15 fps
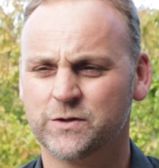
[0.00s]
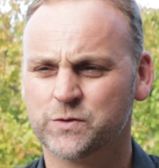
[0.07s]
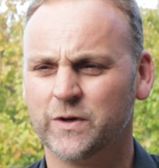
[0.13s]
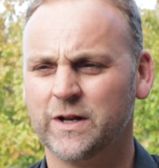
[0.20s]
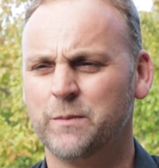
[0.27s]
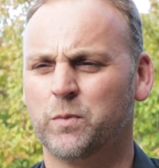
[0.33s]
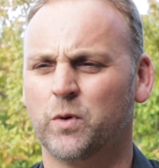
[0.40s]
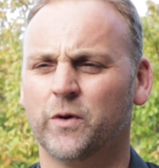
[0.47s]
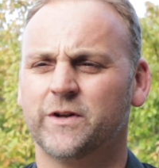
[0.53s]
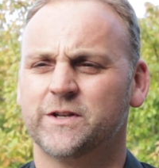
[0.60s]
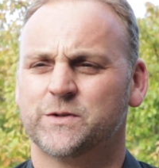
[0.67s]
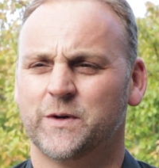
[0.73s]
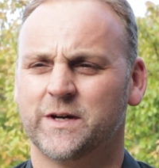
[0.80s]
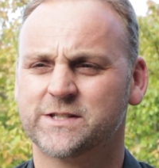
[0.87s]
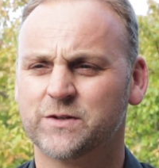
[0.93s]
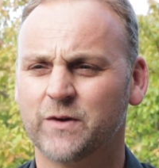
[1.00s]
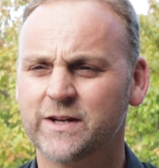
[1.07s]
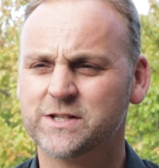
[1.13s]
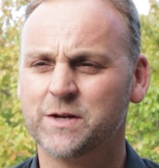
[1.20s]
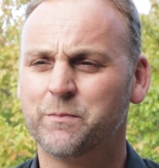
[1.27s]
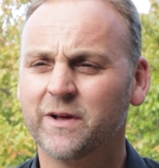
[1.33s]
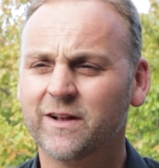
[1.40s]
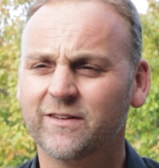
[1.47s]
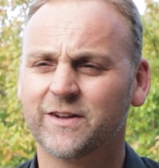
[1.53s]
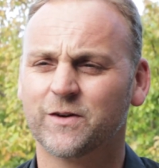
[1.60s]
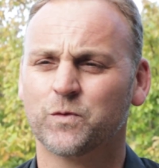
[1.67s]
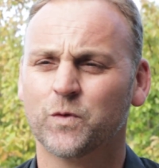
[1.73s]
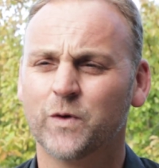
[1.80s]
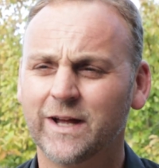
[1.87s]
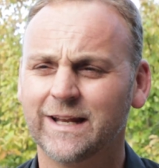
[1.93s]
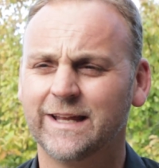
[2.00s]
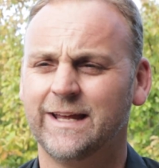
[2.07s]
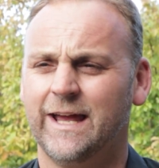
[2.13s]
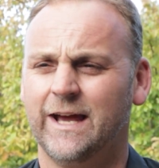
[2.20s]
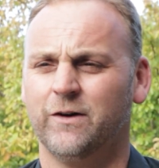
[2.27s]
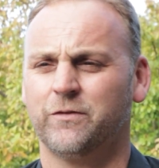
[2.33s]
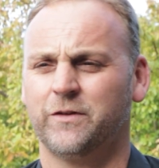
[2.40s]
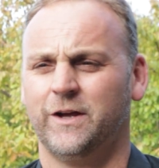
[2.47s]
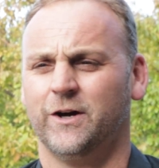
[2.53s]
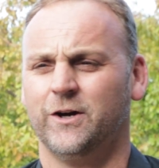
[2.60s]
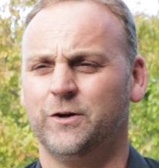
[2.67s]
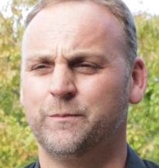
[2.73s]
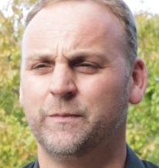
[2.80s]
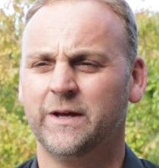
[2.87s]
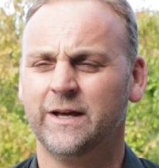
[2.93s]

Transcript: It was really important to us to actually build a really healthy home